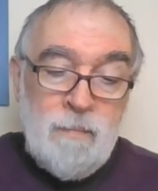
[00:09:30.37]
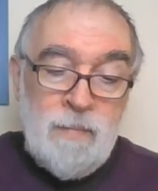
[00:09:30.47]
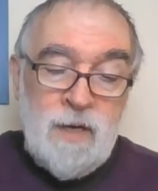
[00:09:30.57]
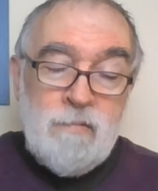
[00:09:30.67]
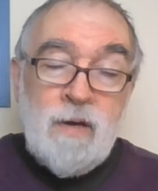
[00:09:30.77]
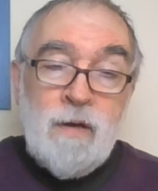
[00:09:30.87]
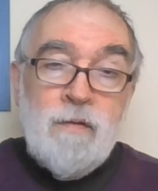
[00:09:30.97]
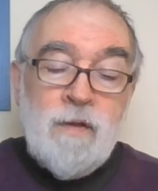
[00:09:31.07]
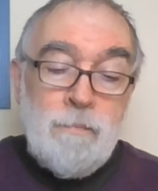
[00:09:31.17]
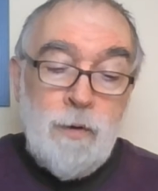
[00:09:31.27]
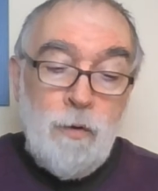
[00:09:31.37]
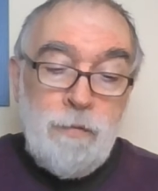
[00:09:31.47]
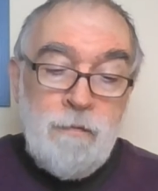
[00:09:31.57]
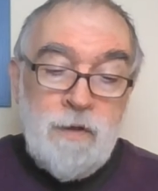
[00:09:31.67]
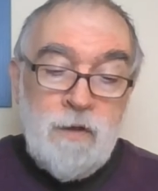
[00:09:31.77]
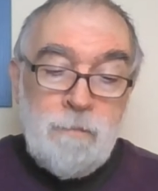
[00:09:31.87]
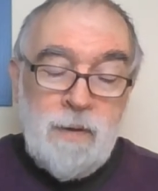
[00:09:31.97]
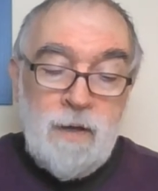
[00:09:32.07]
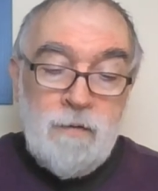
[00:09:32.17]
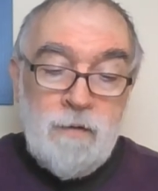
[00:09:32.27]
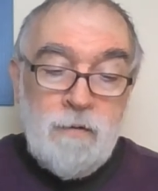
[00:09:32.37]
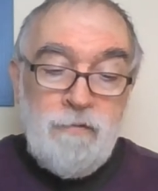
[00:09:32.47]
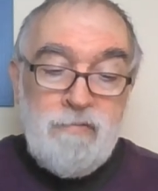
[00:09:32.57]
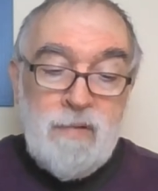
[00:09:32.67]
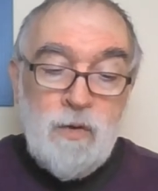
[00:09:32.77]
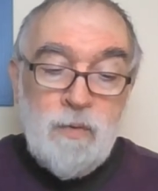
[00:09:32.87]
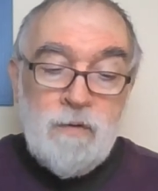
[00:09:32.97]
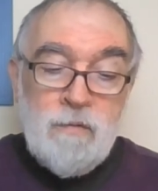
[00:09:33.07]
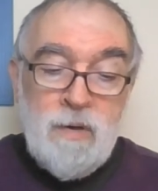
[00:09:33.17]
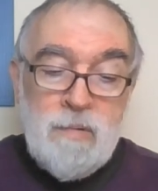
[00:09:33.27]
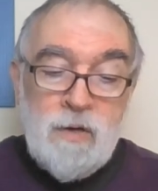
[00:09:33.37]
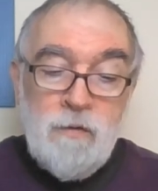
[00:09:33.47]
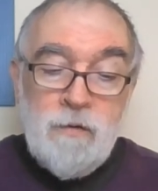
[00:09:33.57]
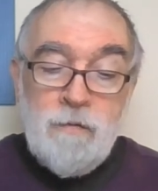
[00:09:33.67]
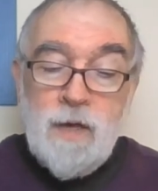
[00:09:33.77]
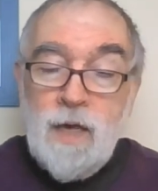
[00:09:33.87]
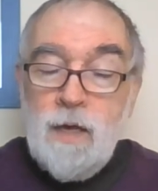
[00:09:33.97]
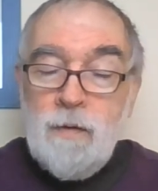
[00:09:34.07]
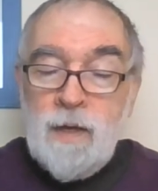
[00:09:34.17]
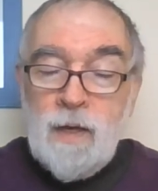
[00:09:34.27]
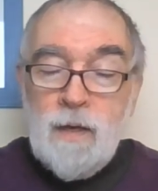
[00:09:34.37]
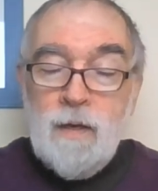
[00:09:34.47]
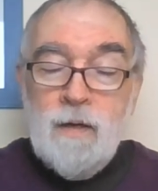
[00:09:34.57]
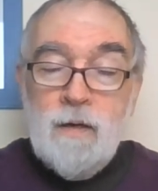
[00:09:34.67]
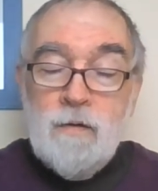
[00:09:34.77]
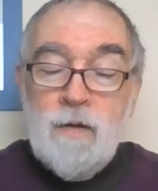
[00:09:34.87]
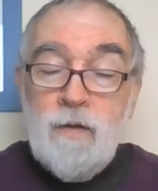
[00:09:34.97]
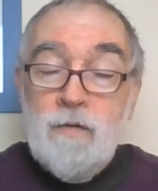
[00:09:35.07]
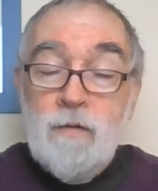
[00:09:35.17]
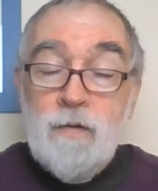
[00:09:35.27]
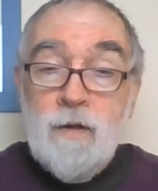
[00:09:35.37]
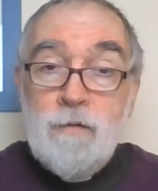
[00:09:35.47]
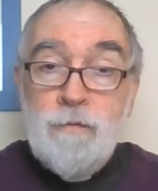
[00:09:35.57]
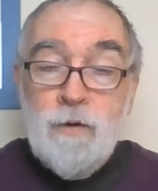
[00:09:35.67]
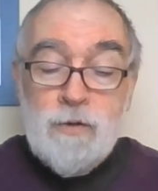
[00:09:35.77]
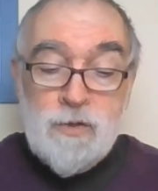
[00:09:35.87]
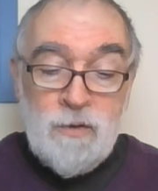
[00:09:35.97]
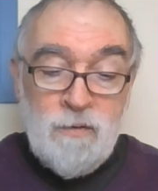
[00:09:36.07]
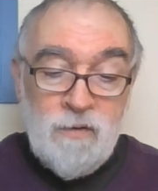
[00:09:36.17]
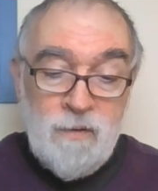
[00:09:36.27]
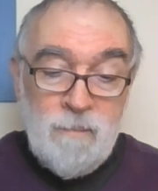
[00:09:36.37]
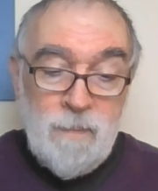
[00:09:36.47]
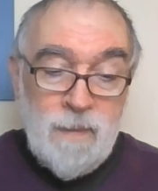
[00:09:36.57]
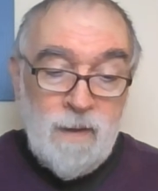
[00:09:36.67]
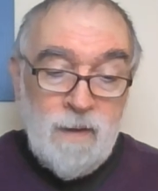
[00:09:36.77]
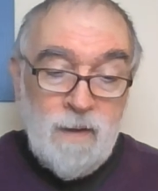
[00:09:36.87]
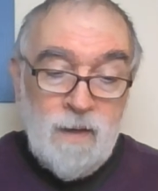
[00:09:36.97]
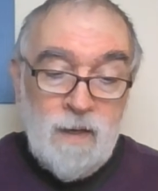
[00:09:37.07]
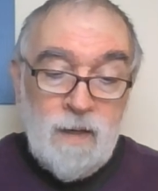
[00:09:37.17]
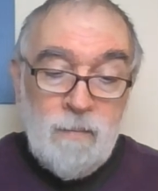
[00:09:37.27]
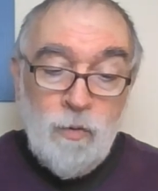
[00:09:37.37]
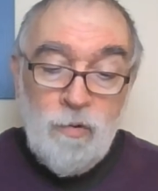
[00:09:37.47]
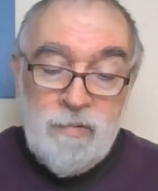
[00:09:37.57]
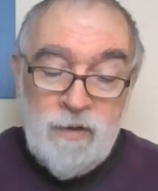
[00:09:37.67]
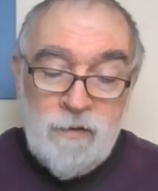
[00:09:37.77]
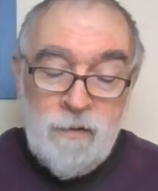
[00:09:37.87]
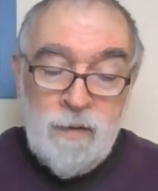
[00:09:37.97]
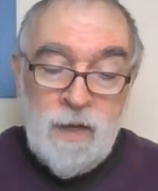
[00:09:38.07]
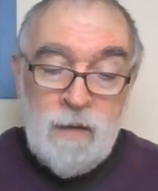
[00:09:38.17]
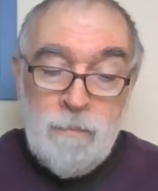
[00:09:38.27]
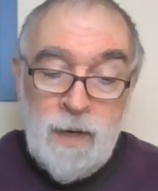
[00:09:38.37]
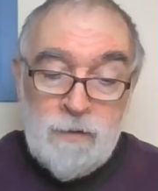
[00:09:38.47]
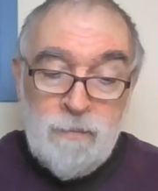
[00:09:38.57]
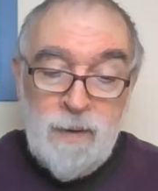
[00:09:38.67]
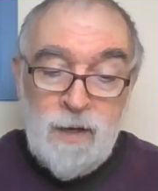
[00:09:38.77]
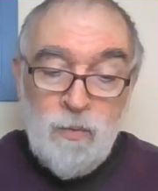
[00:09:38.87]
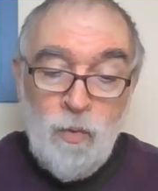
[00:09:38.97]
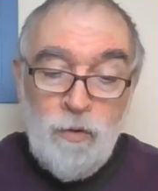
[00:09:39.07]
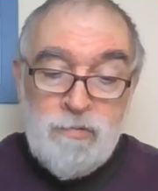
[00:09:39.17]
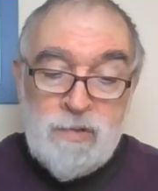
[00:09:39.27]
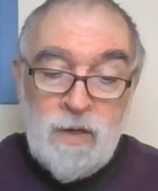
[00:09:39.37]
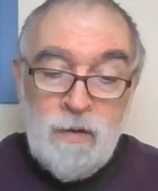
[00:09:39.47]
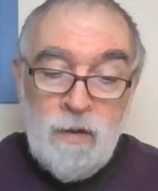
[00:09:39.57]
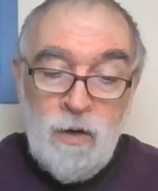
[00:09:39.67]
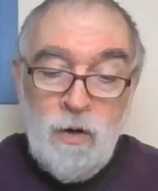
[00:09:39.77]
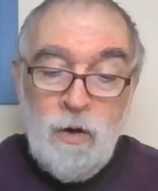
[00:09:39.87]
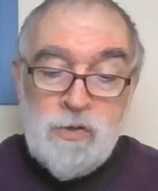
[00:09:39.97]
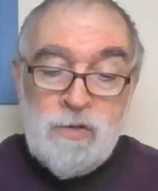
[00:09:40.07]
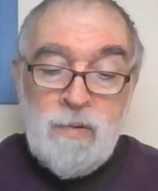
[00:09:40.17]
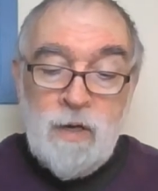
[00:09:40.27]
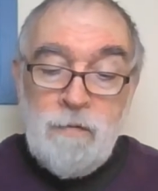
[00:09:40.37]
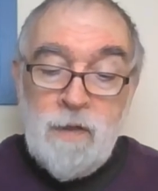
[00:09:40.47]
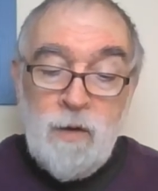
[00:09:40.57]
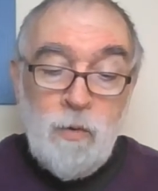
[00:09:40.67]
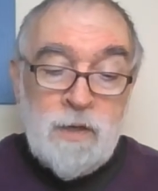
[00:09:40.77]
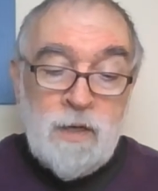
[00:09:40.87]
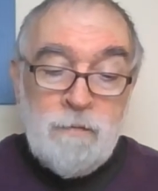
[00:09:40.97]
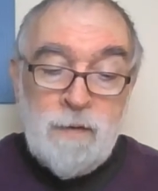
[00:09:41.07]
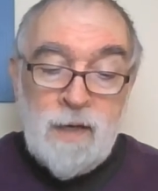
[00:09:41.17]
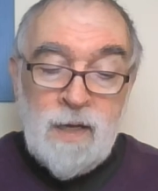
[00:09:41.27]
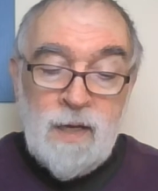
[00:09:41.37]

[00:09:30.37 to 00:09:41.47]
Bede writes, in both of these places, frequent miracles of healing attested to his virtues. More recently, a madman wandering at large arrived there one evening